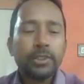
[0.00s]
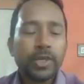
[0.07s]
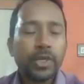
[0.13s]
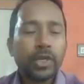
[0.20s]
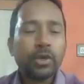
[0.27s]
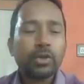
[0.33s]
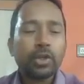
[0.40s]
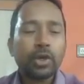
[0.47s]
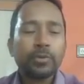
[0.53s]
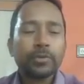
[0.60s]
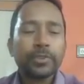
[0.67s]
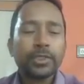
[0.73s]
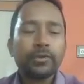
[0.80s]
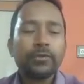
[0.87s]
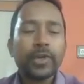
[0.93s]
Click on the
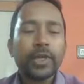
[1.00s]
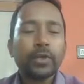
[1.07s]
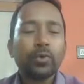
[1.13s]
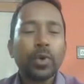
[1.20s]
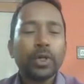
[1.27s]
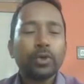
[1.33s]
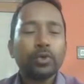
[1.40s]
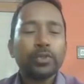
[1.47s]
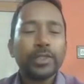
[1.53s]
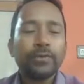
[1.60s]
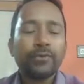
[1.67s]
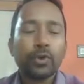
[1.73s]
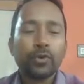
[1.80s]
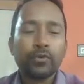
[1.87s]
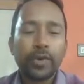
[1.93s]
option where you want to
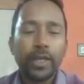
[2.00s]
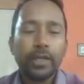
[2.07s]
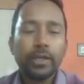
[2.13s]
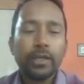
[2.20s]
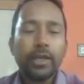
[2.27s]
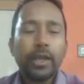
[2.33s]
save your file.